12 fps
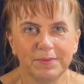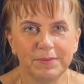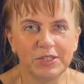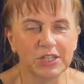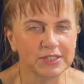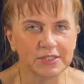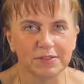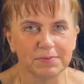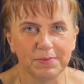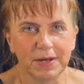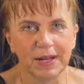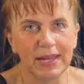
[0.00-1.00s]
just
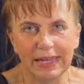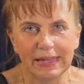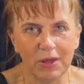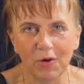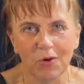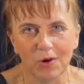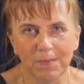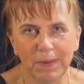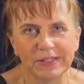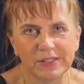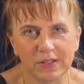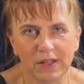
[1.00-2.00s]
clean your
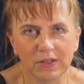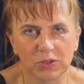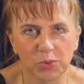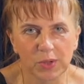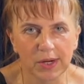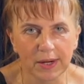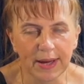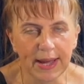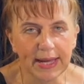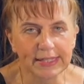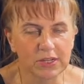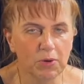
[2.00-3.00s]
pastel artwork.
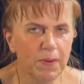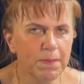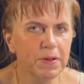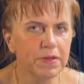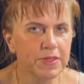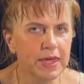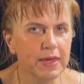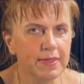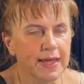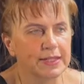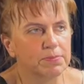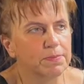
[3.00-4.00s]
So people think
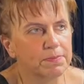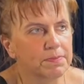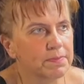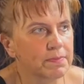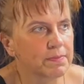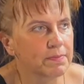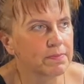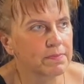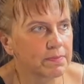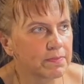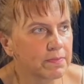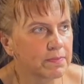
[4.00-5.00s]
that
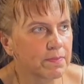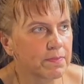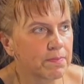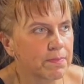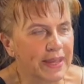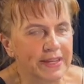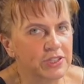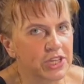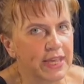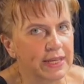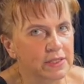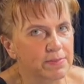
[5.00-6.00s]

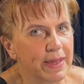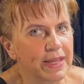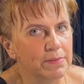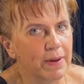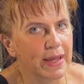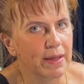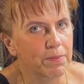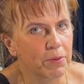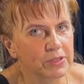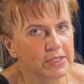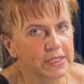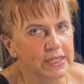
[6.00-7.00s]
paintings made by
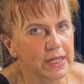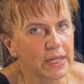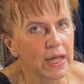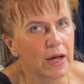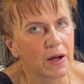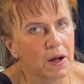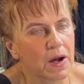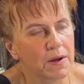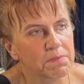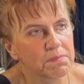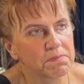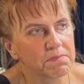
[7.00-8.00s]
pastel
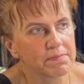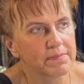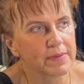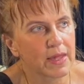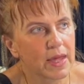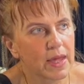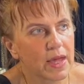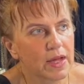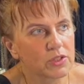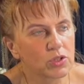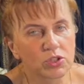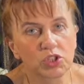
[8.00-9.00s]
are
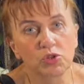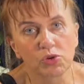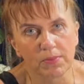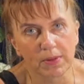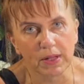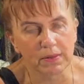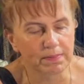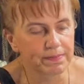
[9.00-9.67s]
not durable,